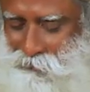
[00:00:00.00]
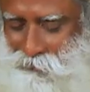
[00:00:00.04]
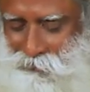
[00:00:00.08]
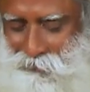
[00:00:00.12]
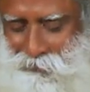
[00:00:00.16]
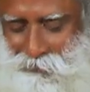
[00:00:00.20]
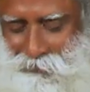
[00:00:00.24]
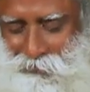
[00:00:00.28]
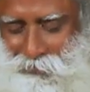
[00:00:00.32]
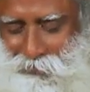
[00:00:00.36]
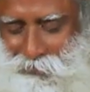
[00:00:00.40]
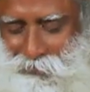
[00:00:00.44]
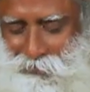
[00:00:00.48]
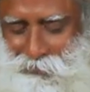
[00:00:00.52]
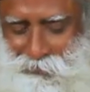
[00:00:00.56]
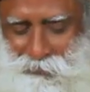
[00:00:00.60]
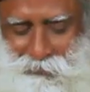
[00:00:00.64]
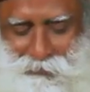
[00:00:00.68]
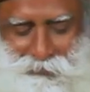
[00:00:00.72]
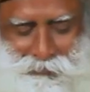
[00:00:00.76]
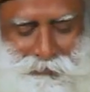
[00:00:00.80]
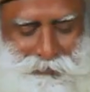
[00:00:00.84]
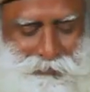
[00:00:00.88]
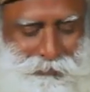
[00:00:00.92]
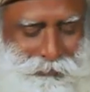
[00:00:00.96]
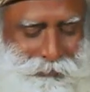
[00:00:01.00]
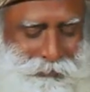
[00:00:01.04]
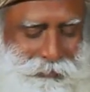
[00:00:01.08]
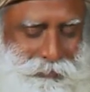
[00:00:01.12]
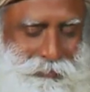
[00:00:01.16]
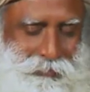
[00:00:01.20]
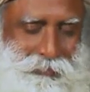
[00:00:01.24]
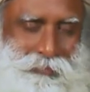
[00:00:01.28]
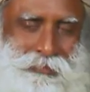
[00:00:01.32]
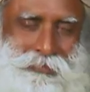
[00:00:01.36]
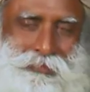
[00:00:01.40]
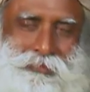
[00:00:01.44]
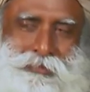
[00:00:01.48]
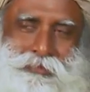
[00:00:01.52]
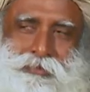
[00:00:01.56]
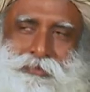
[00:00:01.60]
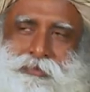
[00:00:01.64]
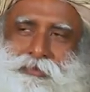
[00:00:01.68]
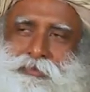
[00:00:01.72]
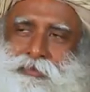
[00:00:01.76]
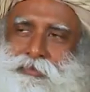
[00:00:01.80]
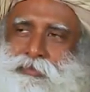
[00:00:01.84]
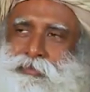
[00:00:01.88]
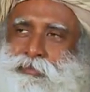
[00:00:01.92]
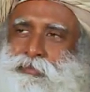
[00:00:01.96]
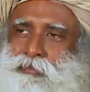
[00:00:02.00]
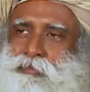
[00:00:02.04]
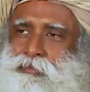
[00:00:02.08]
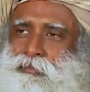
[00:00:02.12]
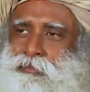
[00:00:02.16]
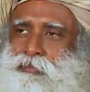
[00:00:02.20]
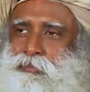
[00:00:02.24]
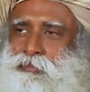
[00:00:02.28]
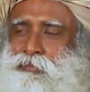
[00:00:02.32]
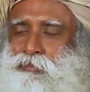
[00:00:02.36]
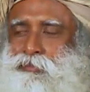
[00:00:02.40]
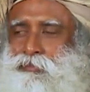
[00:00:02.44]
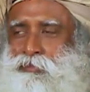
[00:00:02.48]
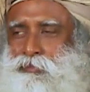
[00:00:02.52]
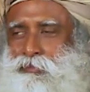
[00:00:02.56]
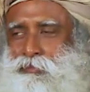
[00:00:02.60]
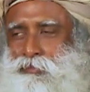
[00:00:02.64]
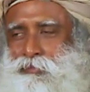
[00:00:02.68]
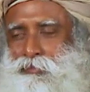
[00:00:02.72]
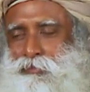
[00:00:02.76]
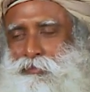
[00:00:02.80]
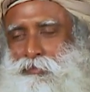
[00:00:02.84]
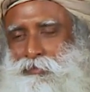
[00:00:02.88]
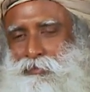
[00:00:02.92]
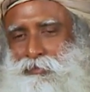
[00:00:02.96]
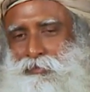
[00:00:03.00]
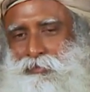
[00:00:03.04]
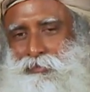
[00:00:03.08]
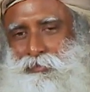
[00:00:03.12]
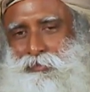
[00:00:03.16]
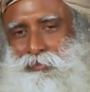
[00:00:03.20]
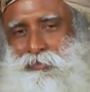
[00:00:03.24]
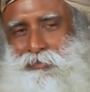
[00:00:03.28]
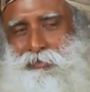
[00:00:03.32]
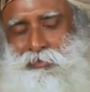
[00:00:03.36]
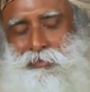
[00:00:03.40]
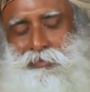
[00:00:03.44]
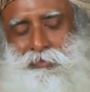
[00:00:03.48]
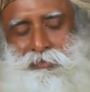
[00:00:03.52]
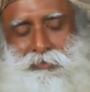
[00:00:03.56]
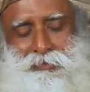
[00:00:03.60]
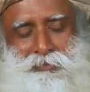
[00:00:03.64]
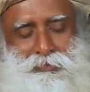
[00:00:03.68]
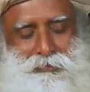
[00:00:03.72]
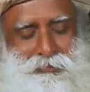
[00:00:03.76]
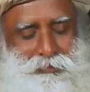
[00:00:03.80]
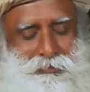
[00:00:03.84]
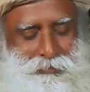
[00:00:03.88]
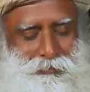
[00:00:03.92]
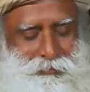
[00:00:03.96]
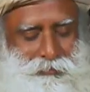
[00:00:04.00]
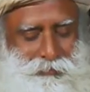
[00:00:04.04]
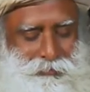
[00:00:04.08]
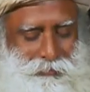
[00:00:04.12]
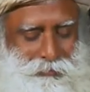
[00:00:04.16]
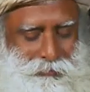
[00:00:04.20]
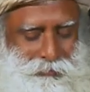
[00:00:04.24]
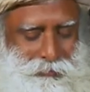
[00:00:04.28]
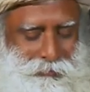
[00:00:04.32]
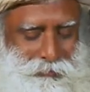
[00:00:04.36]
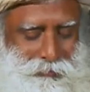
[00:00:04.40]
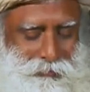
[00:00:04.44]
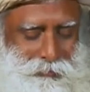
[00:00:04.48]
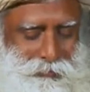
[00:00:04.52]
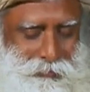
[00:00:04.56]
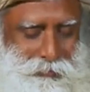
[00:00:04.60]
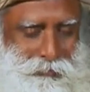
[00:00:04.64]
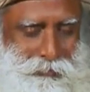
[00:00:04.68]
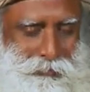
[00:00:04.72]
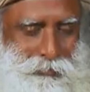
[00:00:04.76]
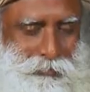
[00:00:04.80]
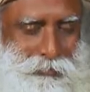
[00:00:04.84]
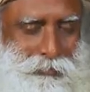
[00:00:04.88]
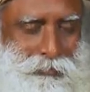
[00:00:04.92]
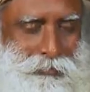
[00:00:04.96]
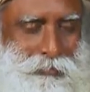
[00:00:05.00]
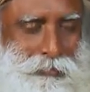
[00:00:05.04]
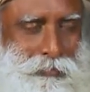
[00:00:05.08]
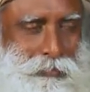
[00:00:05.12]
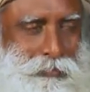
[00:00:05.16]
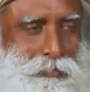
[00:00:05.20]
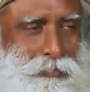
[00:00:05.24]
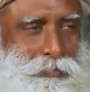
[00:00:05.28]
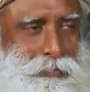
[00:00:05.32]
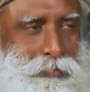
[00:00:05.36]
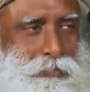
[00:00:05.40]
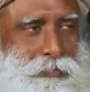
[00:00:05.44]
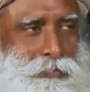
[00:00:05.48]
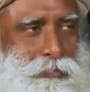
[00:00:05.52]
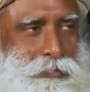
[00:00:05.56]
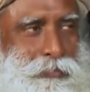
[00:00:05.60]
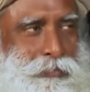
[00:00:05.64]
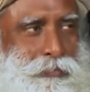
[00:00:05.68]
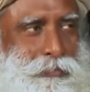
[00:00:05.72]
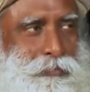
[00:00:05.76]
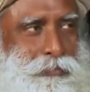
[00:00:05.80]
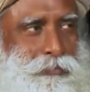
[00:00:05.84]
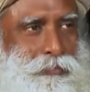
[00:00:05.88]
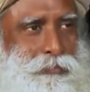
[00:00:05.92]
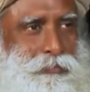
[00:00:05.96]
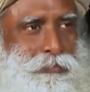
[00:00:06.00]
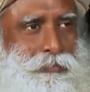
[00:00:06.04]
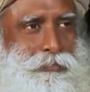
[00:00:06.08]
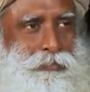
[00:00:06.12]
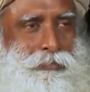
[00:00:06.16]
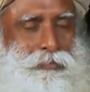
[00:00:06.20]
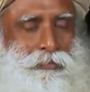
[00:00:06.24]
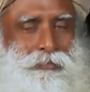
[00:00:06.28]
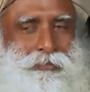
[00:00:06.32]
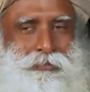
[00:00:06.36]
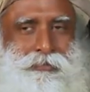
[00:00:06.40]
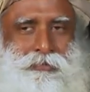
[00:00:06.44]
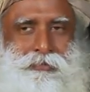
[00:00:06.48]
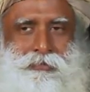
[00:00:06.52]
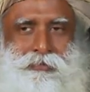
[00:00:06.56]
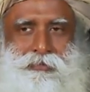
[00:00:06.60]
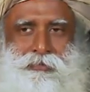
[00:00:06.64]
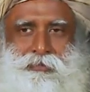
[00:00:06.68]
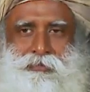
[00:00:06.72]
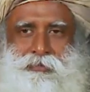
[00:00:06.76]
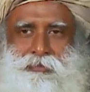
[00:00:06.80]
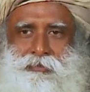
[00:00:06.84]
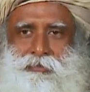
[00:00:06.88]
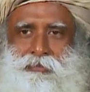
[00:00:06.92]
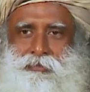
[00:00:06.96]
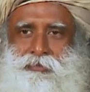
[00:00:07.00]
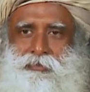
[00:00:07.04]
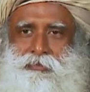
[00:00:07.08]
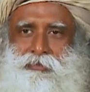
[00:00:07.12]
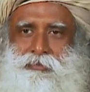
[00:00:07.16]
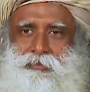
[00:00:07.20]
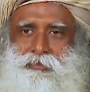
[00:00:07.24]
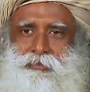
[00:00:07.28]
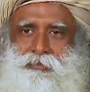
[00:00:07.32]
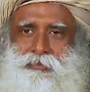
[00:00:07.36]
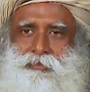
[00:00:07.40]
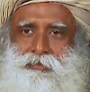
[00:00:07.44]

[no speech]